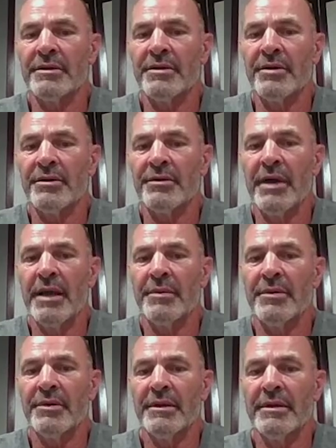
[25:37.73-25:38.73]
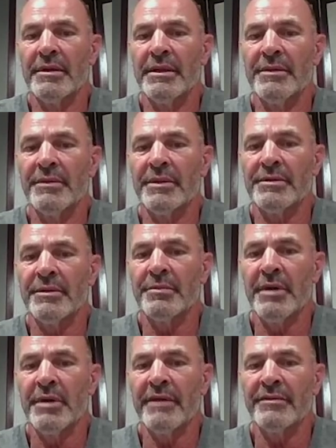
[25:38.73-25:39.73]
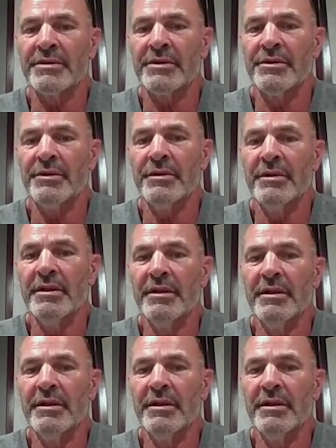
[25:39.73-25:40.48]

Kirk Robert, he went to a private school.